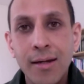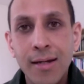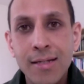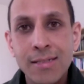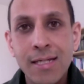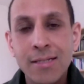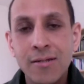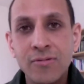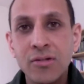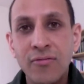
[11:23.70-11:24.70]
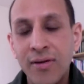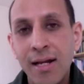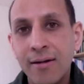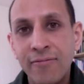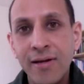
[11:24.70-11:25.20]
a sense of just
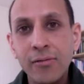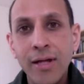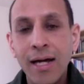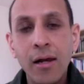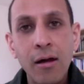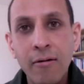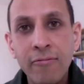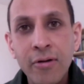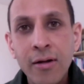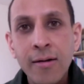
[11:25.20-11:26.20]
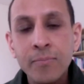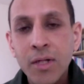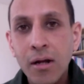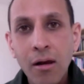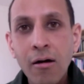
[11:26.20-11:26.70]
feel that love.
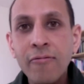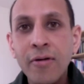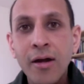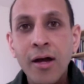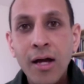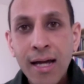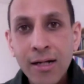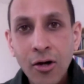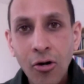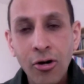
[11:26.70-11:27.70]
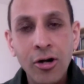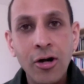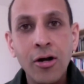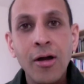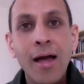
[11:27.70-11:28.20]
Love can
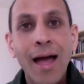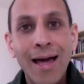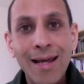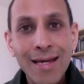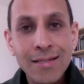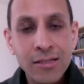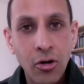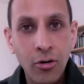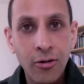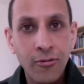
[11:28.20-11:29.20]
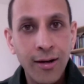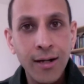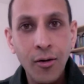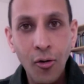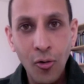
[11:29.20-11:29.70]
conquer and is
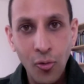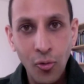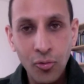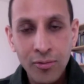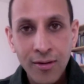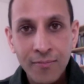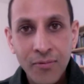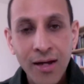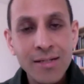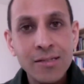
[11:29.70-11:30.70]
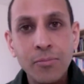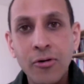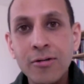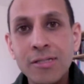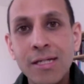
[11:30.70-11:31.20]
conquering all. That is the
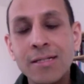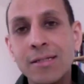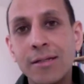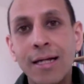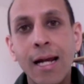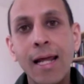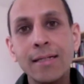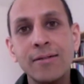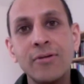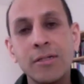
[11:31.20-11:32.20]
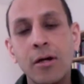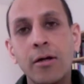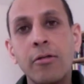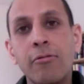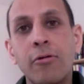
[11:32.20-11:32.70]
process that the collective is
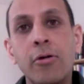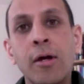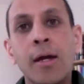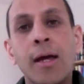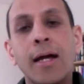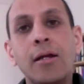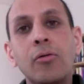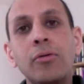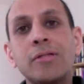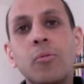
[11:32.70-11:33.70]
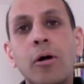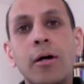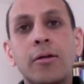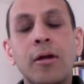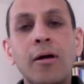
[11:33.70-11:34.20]
going through, and all this
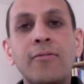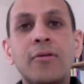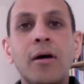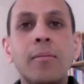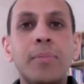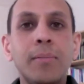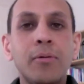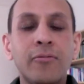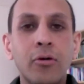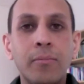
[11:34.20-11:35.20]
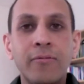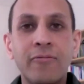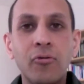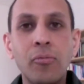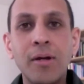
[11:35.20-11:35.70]
work that I've done, people have gone
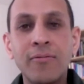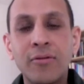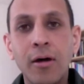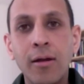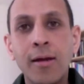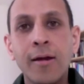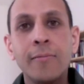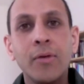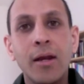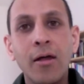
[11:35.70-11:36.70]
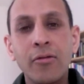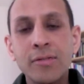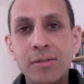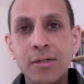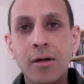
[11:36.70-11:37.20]
before me have done, and
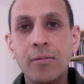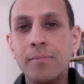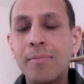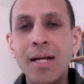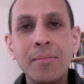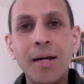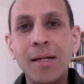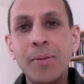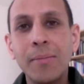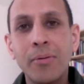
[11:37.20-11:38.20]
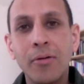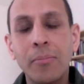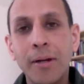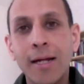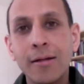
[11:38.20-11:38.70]
others, many people on the
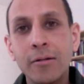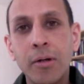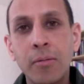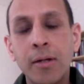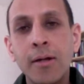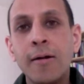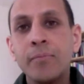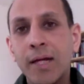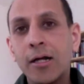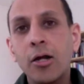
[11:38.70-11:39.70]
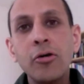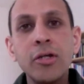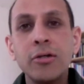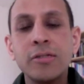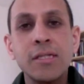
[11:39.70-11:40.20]
planet at the moment,
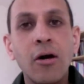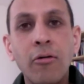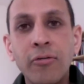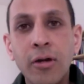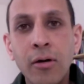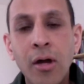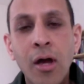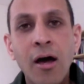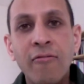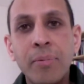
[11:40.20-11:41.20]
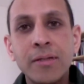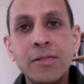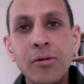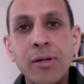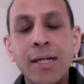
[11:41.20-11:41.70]
including yourself, have been
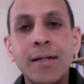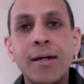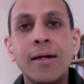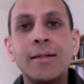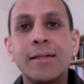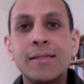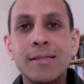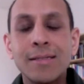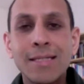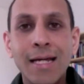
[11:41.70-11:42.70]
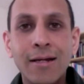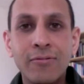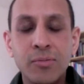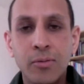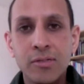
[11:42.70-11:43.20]
doing this, taking
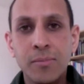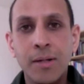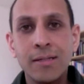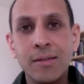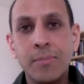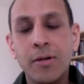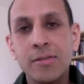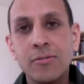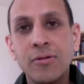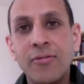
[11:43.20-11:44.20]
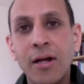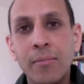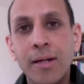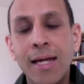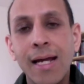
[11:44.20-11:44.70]
responsibility, personal
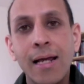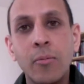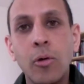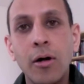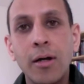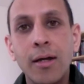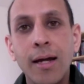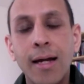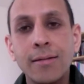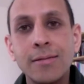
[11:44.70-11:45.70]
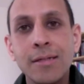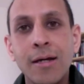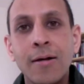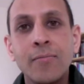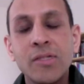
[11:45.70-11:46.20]
development, healing work, and
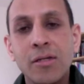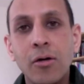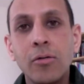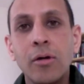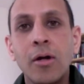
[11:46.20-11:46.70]
so